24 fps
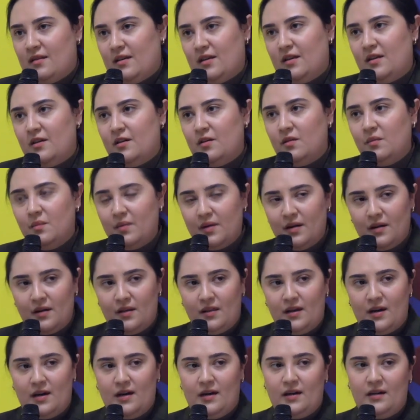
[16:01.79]
the humor
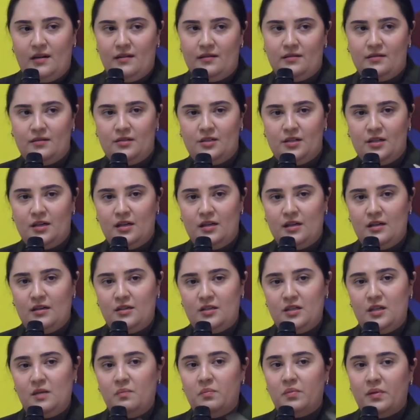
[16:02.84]
that she
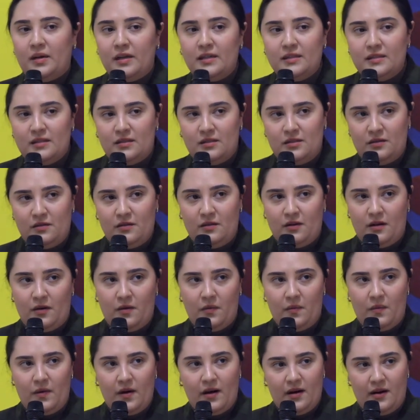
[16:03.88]
she brings into her
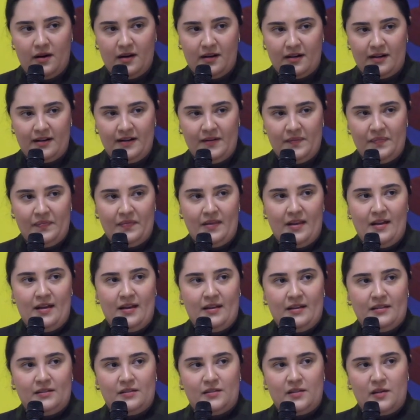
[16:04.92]
work.
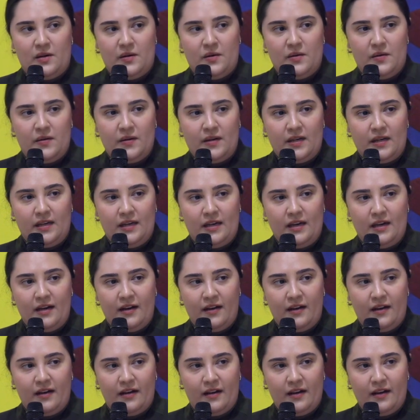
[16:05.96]
So
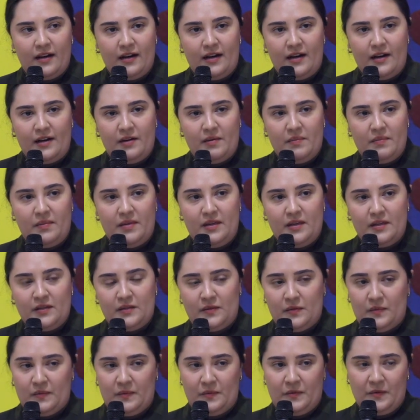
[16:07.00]
here, um,
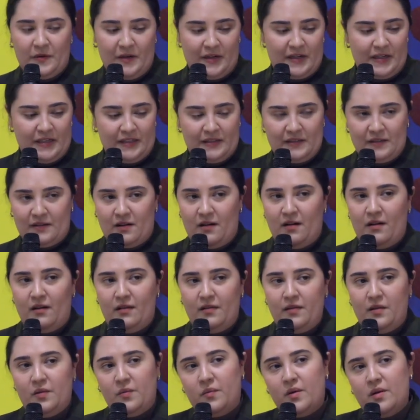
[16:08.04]
this work is
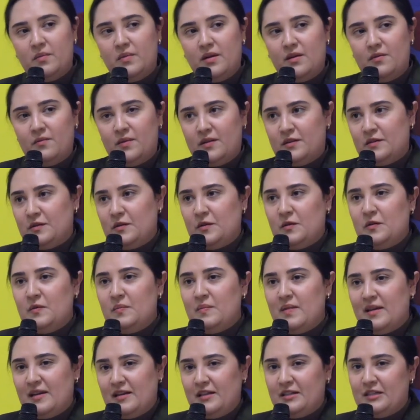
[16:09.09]
called "The Women with Too
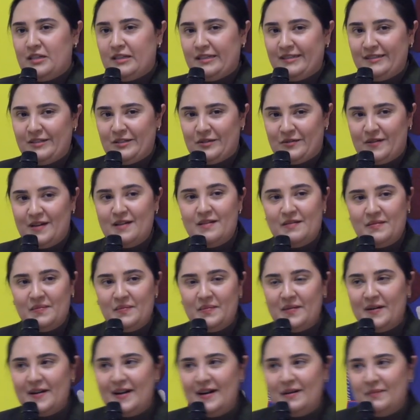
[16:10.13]
Many Children,"
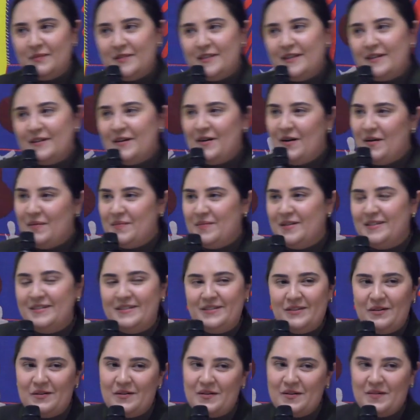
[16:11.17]
perhaps a
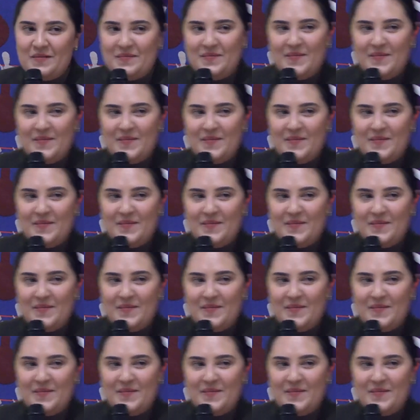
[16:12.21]
comment on her